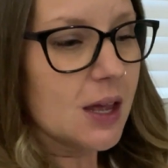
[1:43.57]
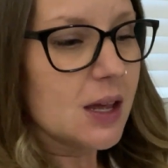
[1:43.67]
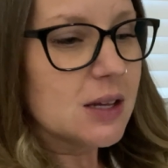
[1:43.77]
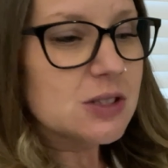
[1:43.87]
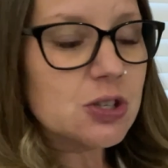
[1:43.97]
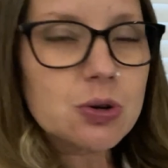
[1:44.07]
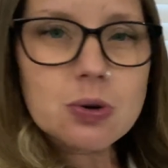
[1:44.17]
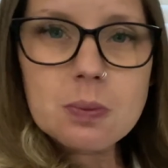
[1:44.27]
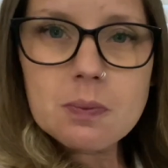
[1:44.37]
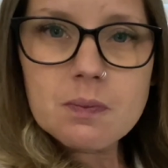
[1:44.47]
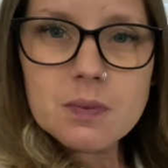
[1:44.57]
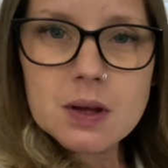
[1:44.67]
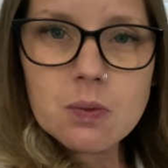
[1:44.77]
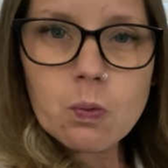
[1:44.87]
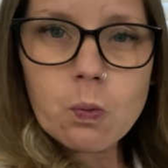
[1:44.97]
So
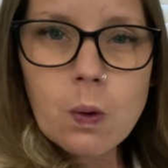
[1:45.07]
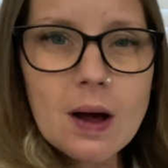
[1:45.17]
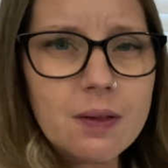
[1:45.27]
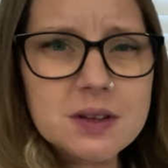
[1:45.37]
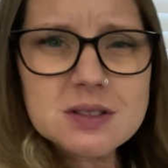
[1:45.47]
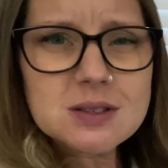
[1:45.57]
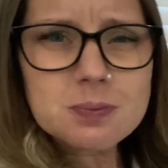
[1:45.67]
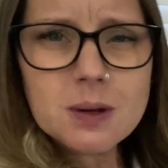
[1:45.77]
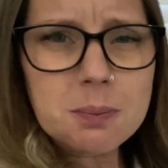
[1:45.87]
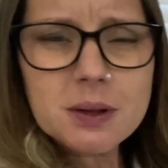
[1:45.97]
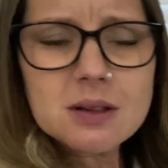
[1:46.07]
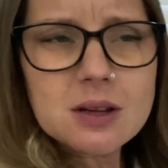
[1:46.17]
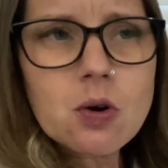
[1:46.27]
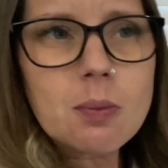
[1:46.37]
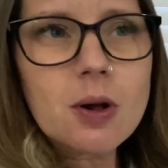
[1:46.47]
while this is completely
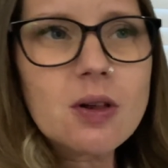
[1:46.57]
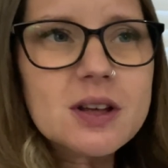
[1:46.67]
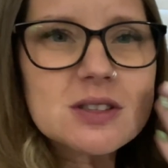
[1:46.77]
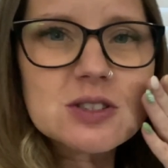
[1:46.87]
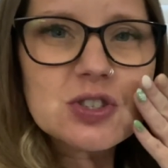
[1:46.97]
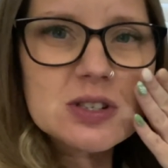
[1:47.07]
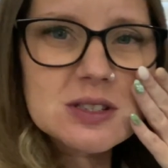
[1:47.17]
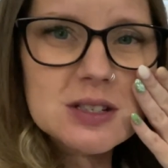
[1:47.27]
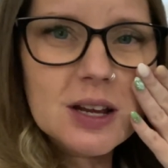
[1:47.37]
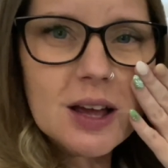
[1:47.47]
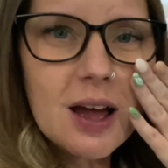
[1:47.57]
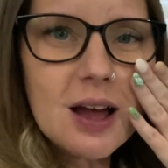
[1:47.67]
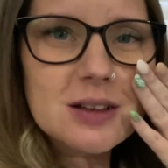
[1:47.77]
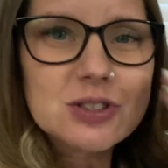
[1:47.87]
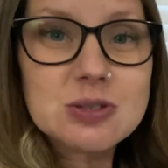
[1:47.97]
normal, it's just
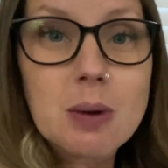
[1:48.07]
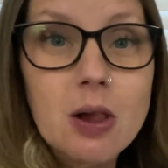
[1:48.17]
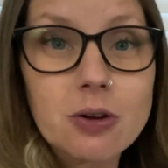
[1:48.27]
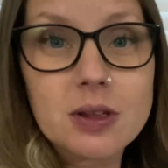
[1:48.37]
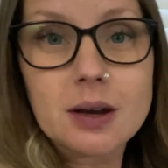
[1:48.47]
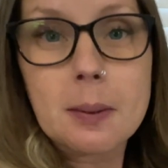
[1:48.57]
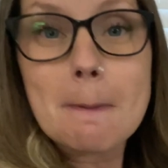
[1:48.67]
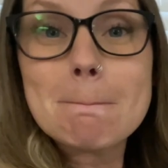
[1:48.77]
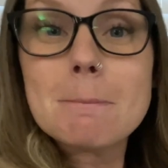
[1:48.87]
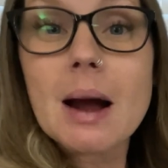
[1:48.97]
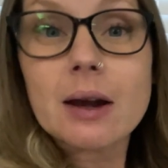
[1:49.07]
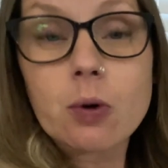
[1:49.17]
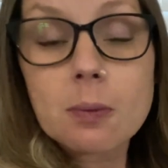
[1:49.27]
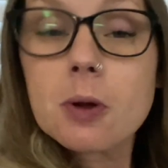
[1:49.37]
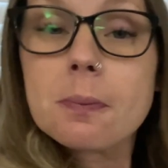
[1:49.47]
smaller than my
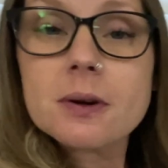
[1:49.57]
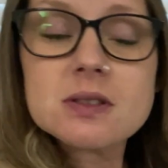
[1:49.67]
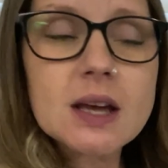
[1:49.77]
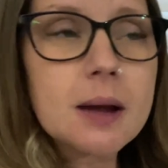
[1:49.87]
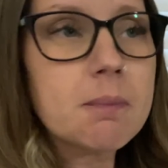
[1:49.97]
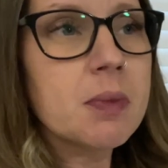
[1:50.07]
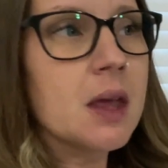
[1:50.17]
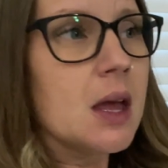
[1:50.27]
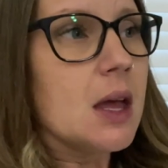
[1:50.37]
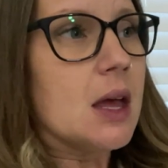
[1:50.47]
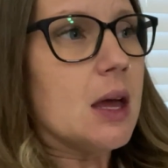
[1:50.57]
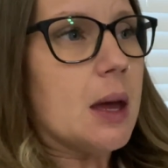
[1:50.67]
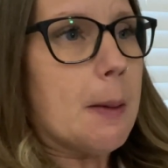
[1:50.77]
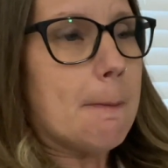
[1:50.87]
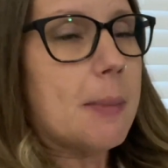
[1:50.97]
normal per se.
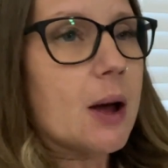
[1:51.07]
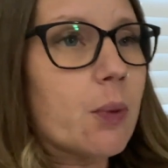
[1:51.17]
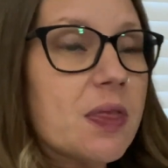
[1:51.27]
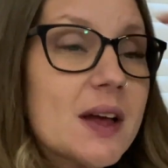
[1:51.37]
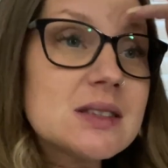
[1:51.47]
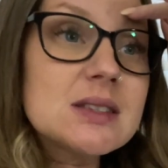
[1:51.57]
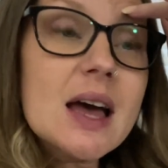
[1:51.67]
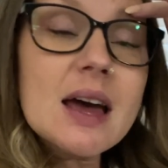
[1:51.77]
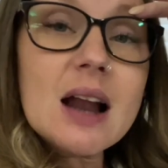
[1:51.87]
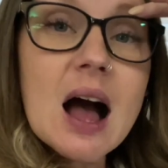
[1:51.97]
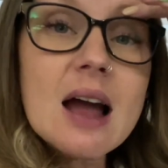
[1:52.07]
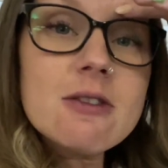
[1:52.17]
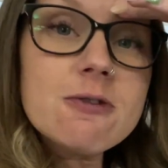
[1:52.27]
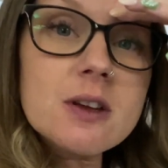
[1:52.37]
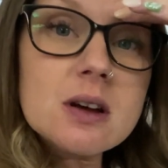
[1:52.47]
But with that said, I
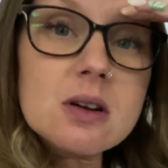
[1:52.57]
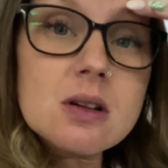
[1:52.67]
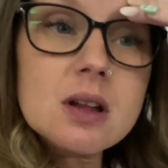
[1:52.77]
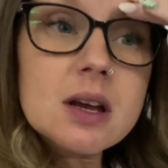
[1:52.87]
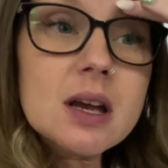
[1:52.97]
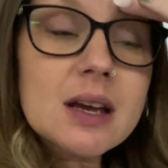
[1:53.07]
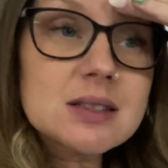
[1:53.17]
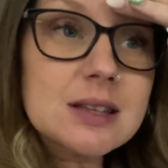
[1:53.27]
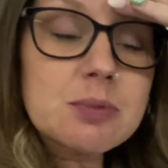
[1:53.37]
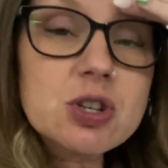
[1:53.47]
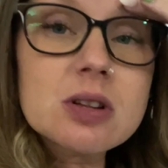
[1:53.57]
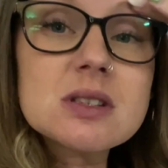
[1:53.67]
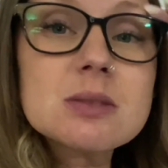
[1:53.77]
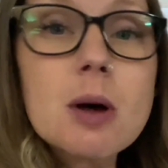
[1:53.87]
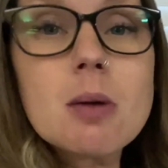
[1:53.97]
feel exceptionally
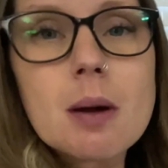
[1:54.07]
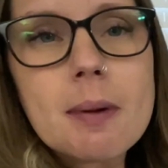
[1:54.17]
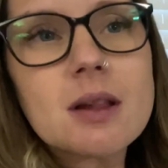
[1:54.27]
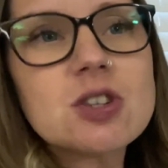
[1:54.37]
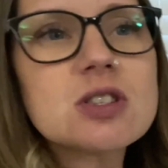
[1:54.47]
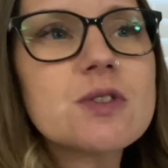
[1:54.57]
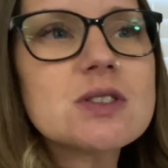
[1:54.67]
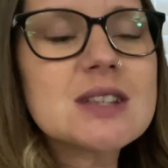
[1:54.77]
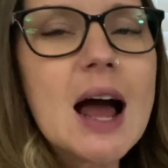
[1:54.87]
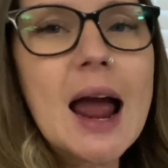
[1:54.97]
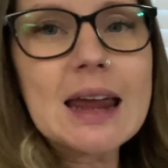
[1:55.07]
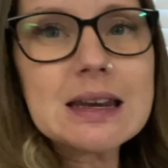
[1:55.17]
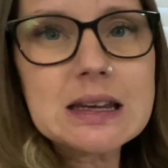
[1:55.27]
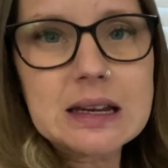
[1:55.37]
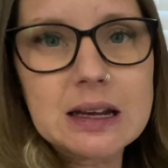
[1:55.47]
small. My belly just feels
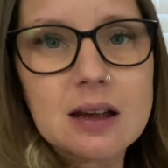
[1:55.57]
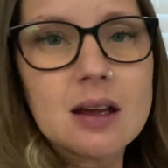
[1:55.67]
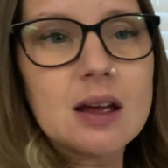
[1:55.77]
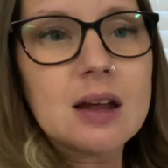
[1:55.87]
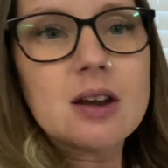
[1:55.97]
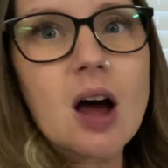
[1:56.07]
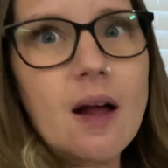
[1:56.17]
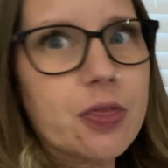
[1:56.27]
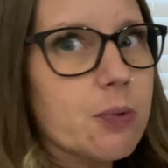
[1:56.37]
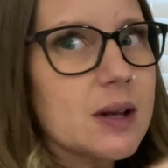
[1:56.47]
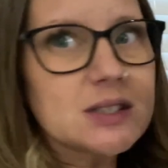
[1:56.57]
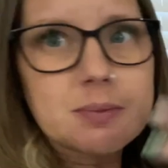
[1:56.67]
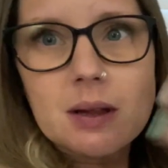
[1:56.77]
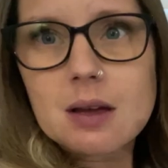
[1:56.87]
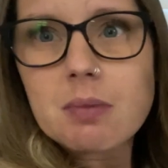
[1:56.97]
tiny. Not the rest of
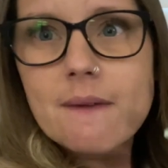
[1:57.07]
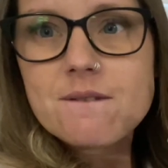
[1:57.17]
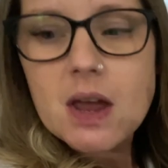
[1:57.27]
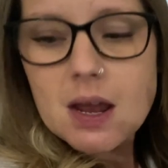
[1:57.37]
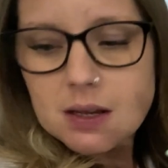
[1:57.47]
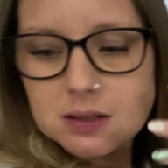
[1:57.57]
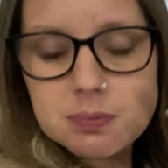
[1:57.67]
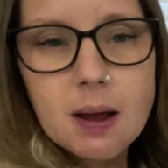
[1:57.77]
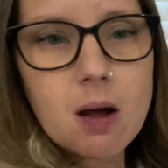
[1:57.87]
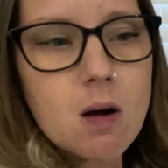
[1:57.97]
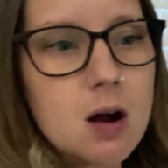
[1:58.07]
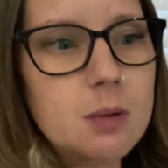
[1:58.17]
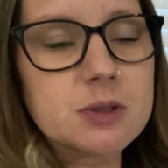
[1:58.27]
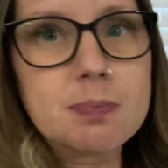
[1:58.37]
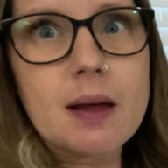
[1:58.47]
me, like my face, my
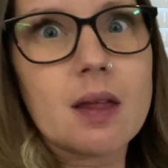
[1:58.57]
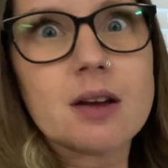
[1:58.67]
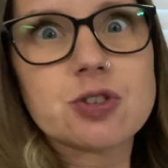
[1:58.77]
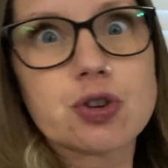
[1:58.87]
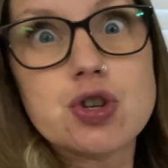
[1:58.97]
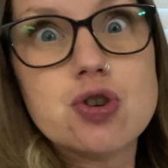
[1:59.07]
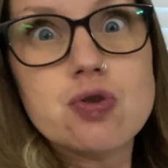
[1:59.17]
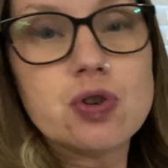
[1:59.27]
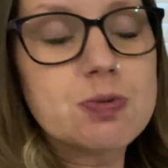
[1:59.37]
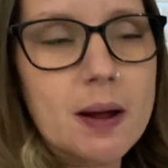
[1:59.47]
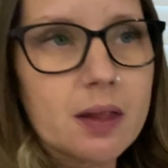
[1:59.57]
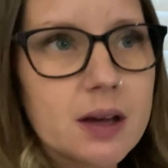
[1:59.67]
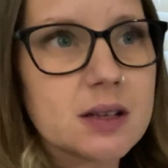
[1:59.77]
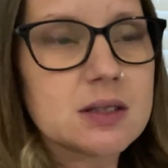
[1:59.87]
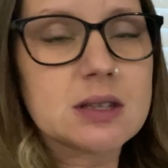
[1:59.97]
arms, my legs are huge. My
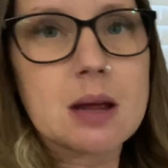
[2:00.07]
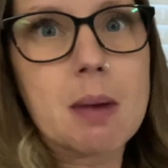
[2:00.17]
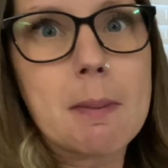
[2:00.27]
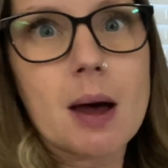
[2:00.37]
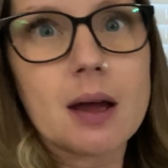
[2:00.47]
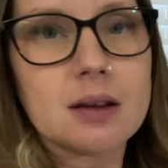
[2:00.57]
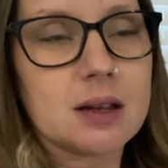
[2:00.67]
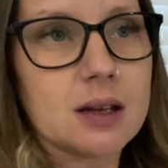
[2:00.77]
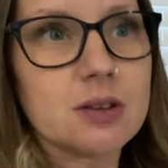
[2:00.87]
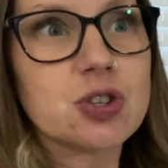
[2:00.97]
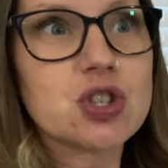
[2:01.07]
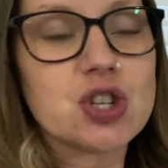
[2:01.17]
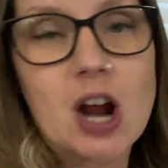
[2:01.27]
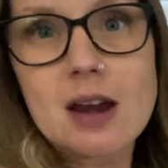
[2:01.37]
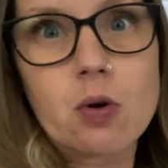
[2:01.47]
legs and my butt get
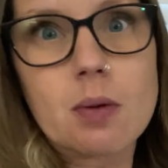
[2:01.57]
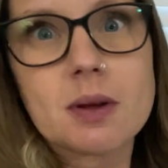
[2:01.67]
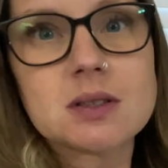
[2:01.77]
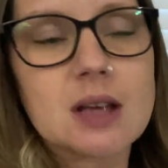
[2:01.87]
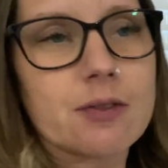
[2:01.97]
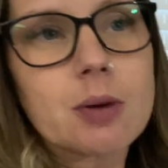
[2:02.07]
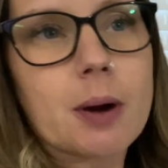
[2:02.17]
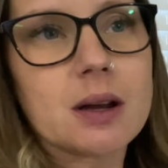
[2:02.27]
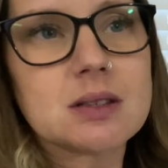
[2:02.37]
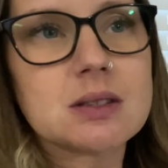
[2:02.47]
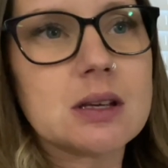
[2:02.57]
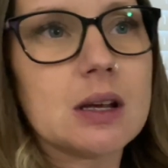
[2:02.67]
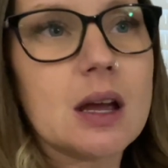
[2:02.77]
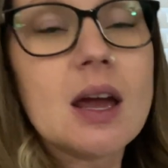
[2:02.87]
ginormous every pregnancy.